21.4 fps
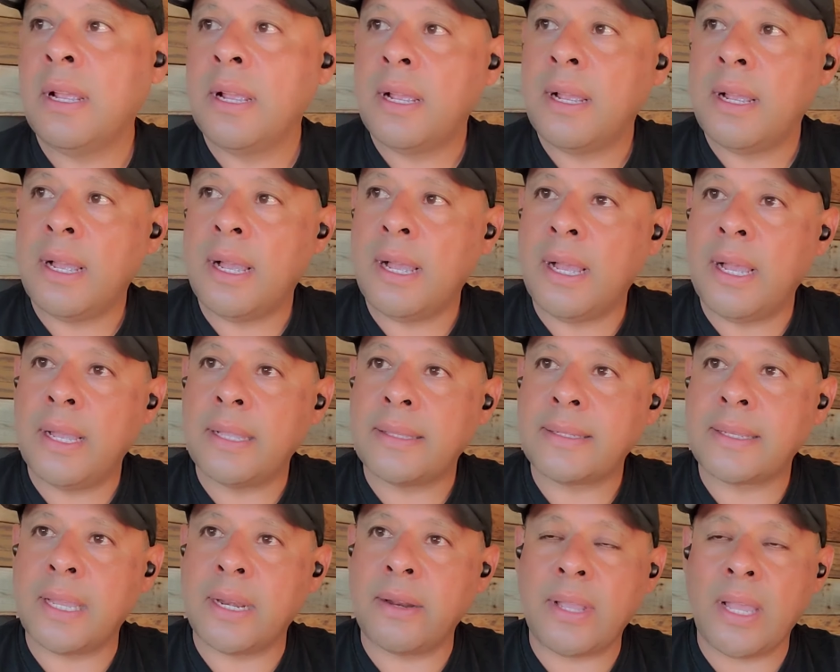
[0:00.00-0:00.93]

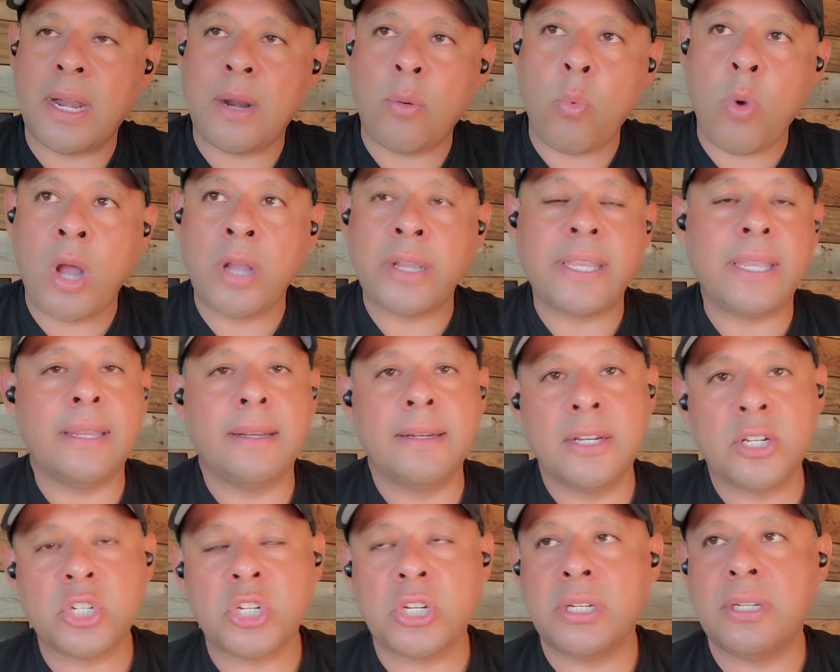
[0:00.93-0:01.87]
It's kind of got a wonky
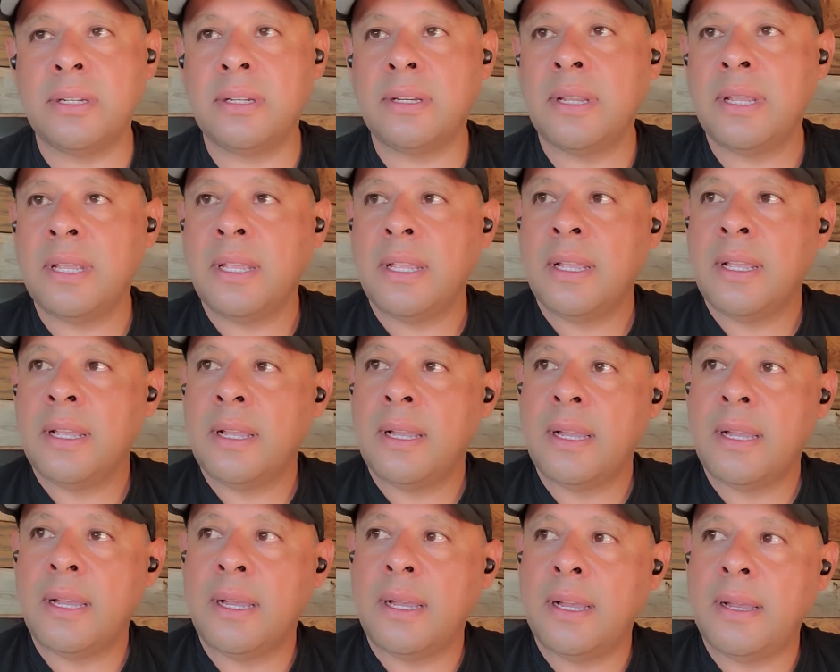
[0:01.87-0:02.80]
ignition.
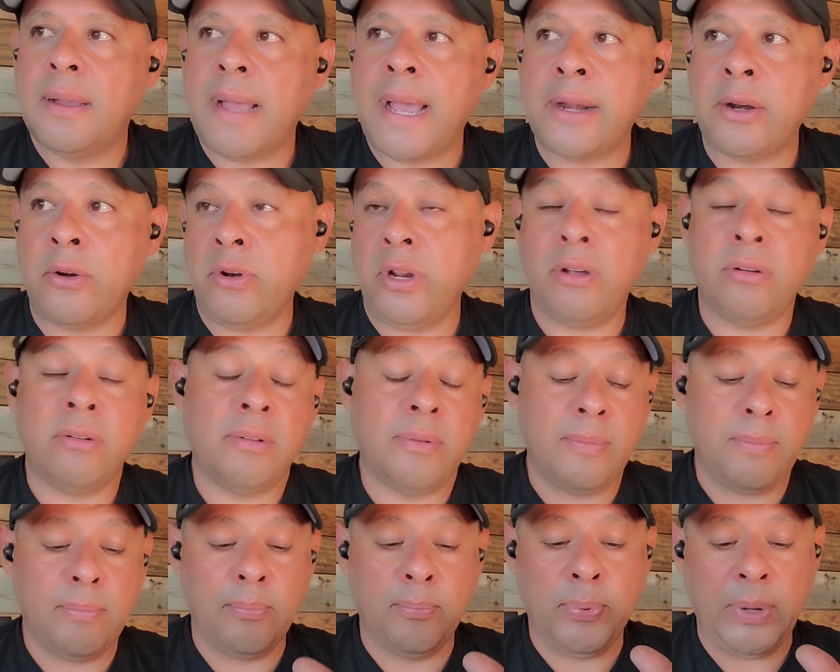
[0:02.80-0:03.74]
I don't know.
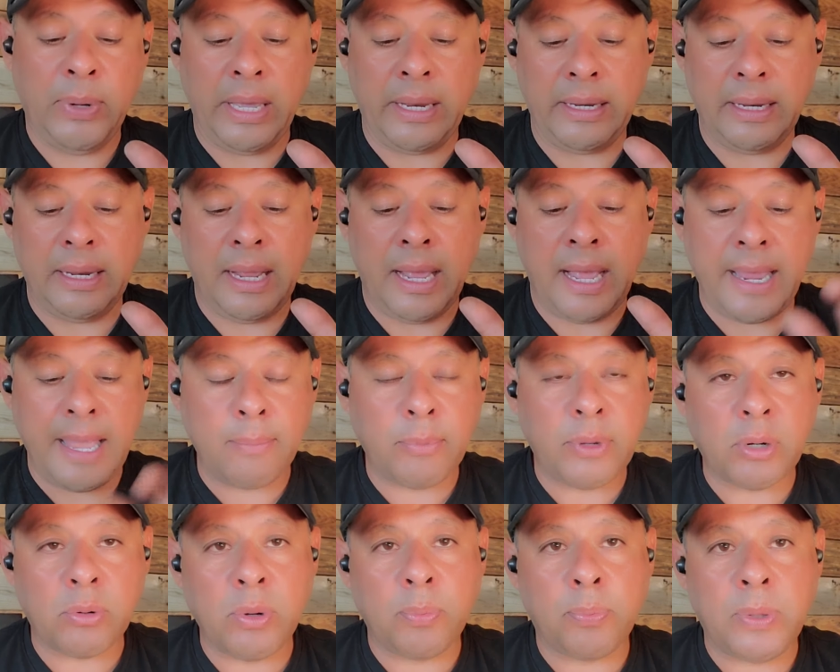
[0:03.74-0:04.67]
But I am
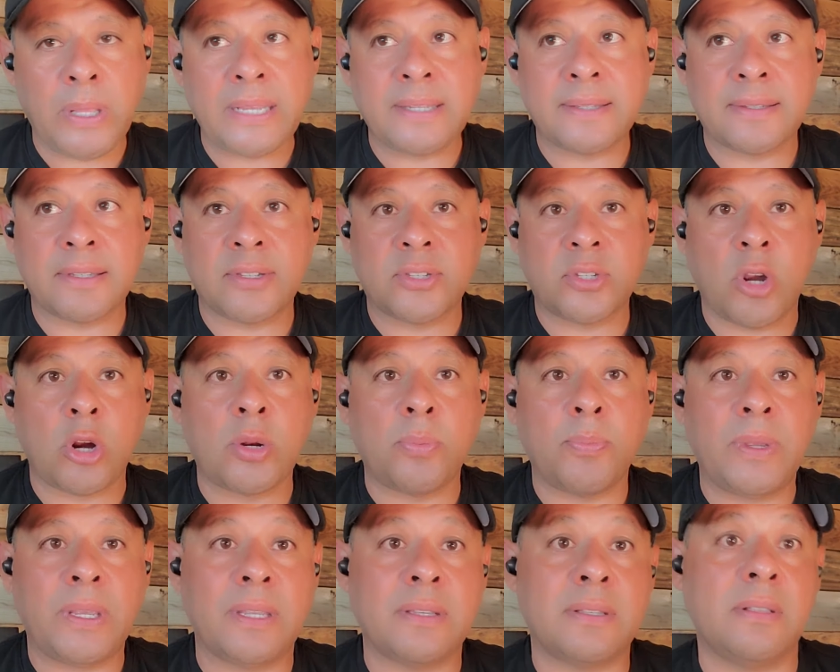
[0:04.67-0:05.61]
going to replace the starter
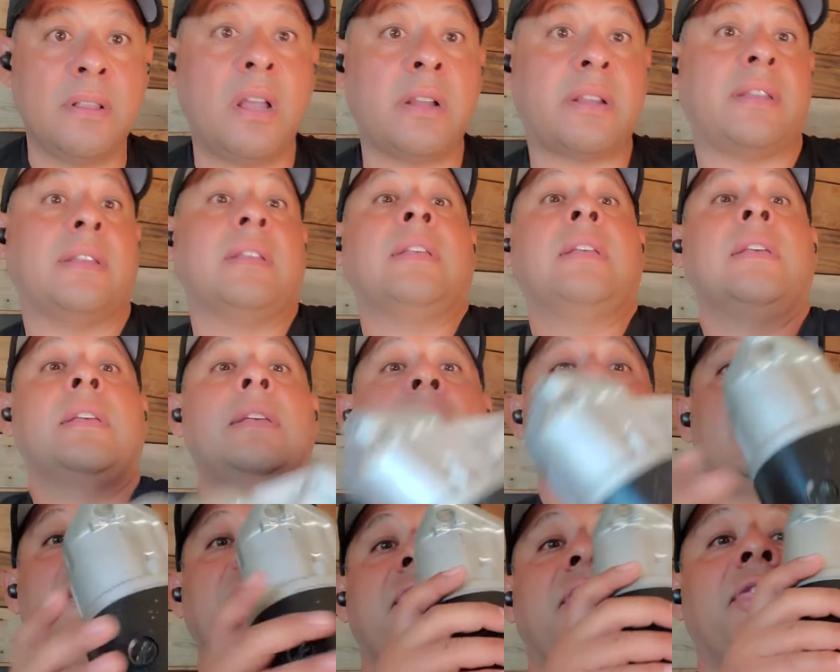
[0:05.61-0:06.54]
because, look,
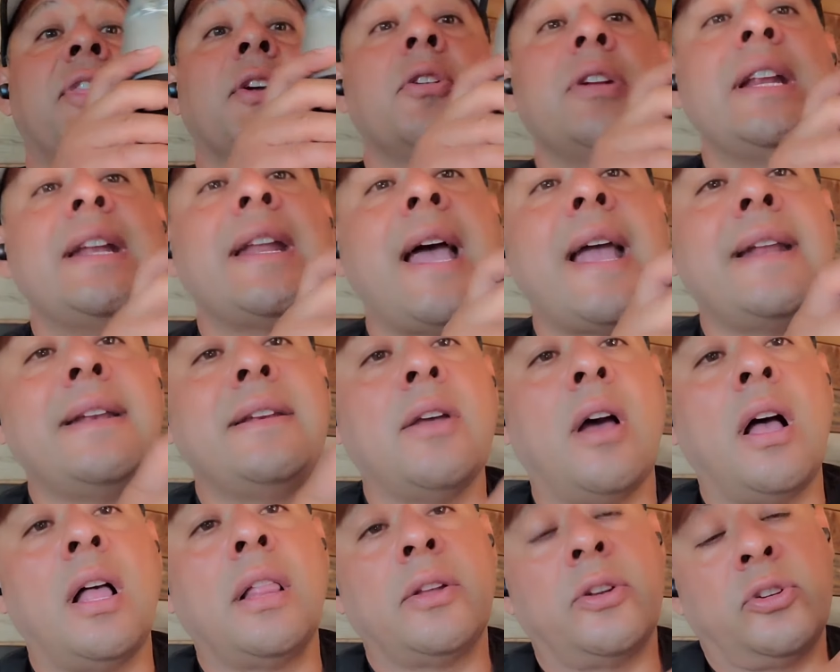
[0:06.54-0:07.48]

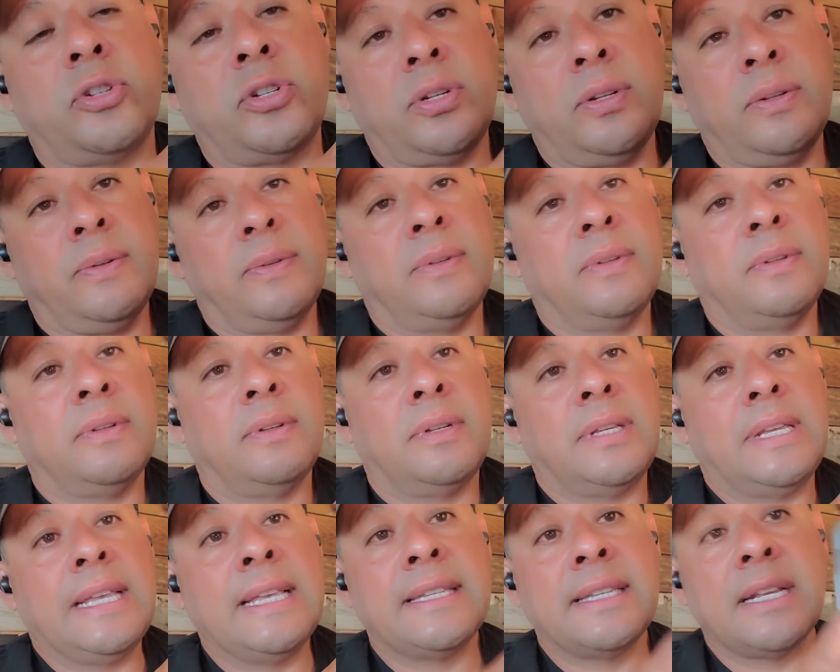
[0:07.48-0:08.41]
$39.
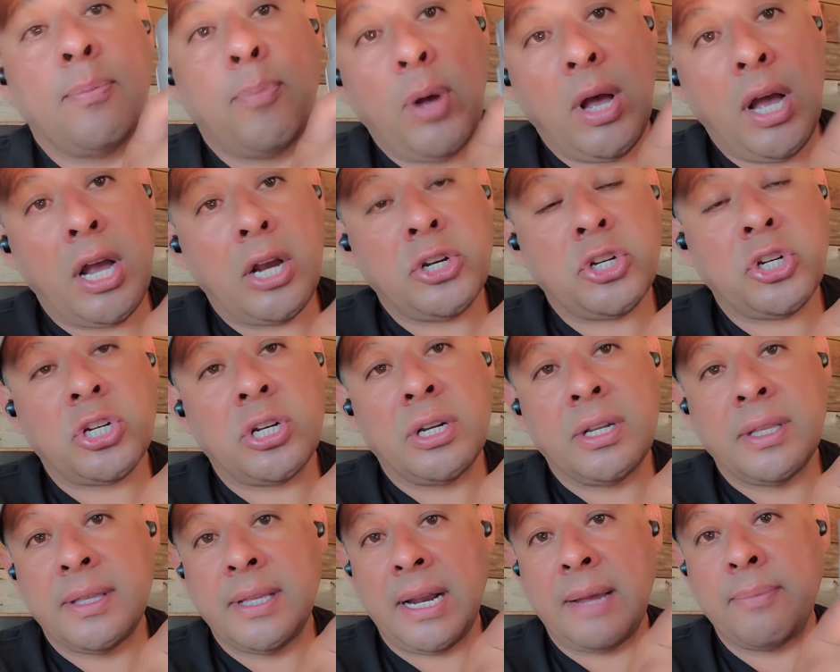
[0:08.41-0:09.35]
Is it a Bosch
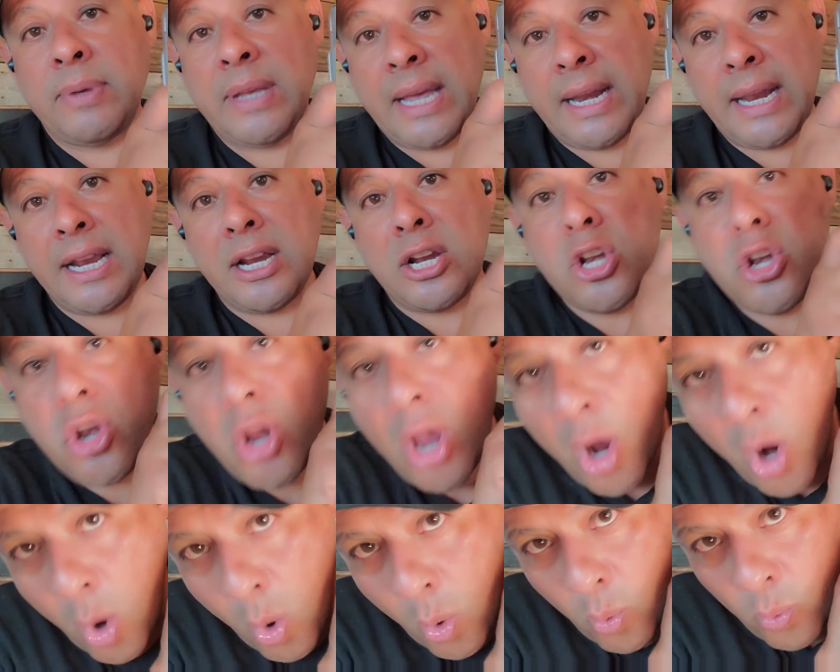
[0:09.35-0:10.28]
that I'm getting?
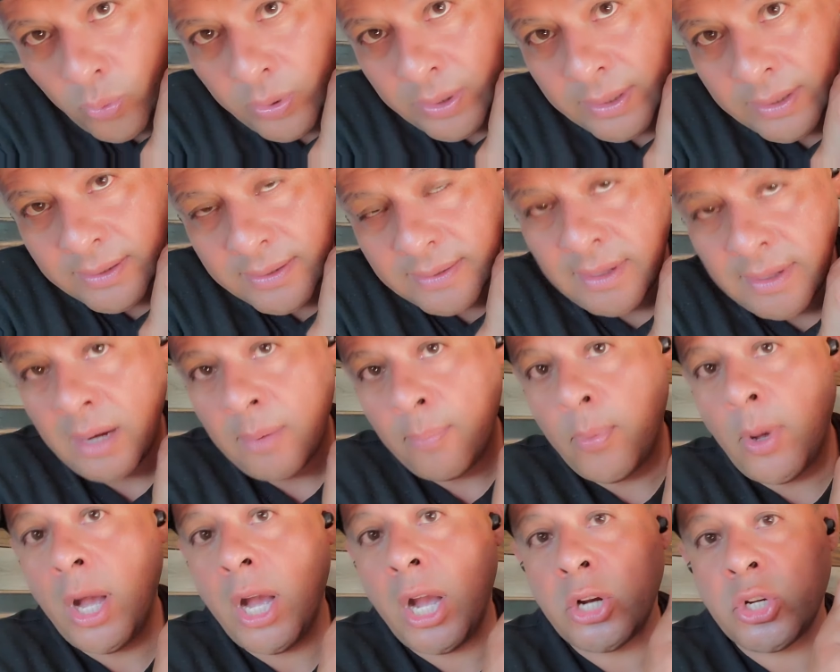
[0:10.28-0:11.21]
No, it's not a
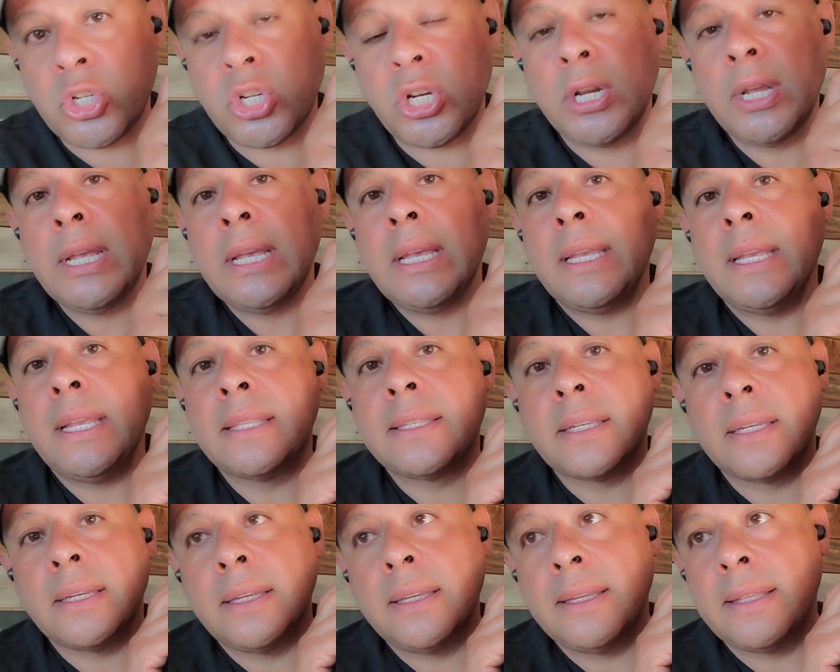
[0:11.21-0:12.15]
Bosch.
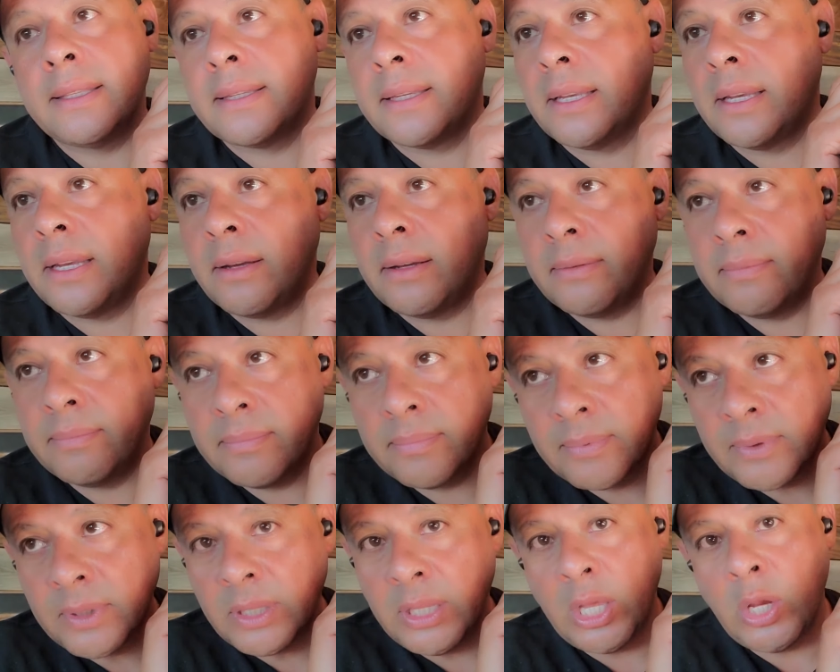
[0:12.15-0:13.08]
It's a
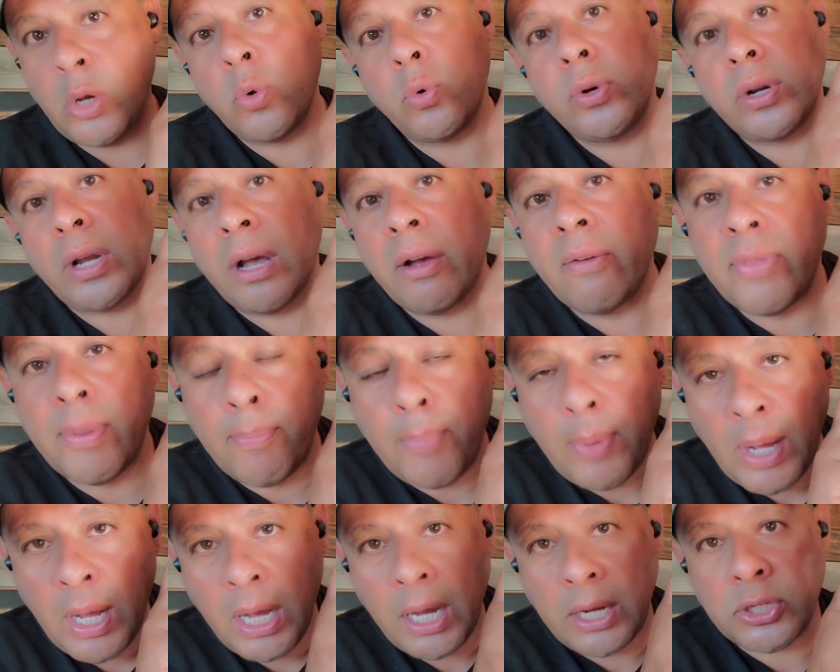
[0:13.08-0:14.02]
clone of the
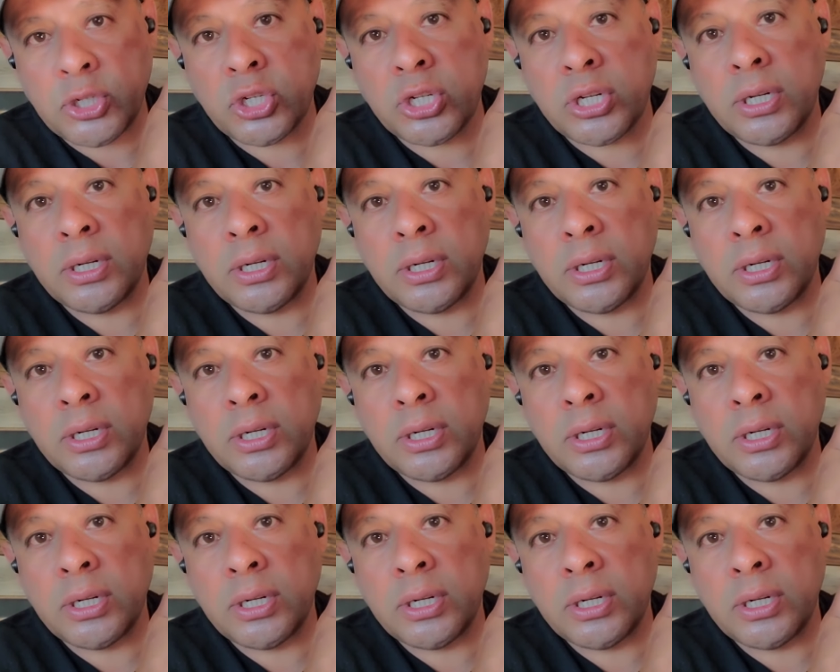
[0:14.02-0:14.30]
Bosch.